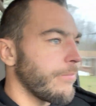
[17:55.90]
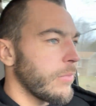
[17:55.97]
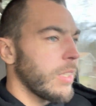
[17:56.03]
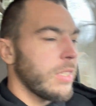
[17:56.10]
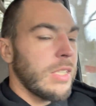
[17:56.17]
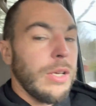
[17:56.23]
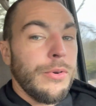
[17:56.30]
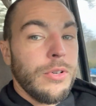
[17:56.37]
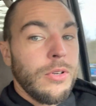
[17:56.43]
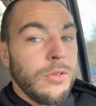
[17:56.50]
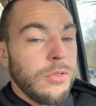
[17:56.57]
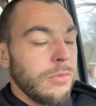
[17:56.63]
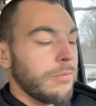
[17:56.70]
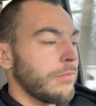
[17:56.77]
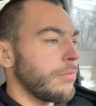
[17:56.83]
see how it
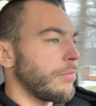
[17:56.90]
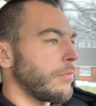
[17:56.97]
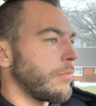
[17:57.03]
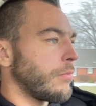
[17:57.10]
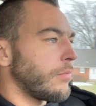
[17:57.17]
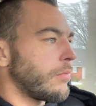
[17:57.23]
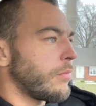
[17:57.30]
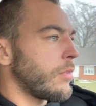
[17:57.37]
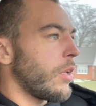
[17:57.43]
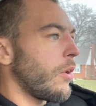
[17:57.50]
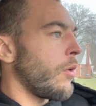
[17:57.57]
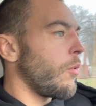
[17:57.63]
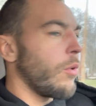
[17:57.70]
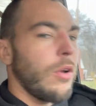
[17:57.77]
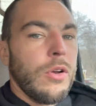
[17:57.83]
goes.
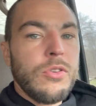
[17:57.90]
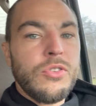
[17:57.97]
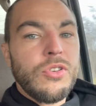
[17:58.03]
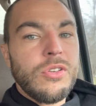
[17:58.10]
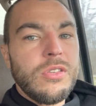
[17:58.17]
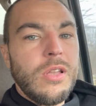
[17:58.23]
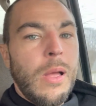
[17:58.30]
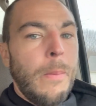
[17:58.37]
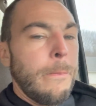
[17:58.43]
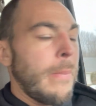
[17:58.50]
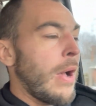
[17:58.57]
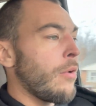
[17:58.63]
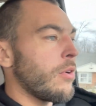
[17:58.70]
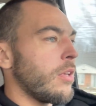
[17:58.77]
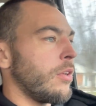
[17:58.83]
We are just
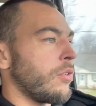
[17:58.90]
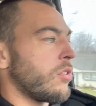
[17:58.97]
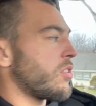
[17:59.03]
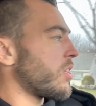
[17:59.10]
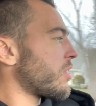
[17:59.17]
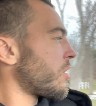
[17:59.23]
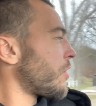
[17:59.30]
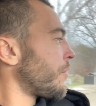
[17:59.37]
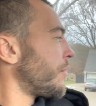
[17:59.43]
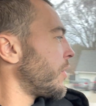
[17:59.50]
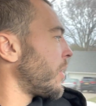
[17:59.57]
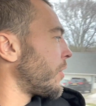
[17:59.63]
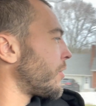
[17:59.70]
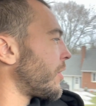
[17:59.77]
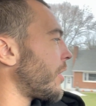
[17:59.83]
about here, 600 feet
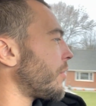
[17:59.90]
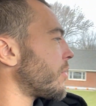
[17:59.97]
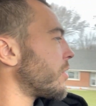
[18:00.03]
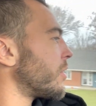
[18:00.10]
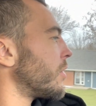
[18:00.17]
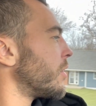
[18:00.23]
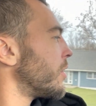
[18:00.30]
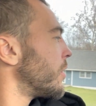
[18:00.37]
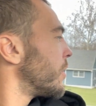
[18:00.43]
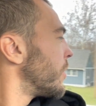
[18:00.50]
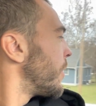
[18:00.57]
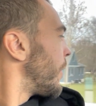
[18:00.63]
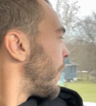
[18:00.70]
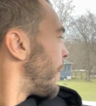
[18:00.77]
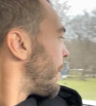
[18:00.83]
on your left.
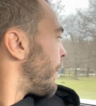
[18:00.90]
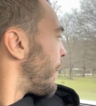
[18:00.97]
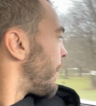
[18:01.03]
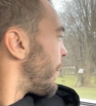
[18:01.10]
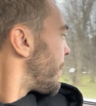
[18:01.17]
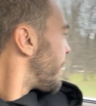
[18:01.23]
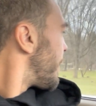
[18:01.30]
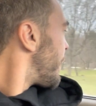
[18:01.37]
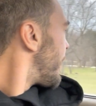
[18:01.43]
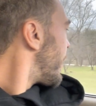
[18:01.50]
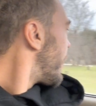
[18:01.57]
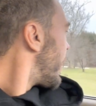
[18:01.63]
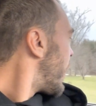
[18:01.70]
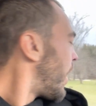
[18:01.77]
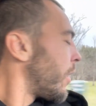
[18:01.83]

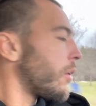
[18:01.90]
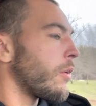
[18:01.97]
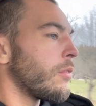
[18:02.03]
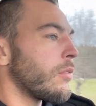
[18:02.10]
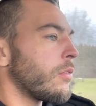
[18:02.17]
I don't know.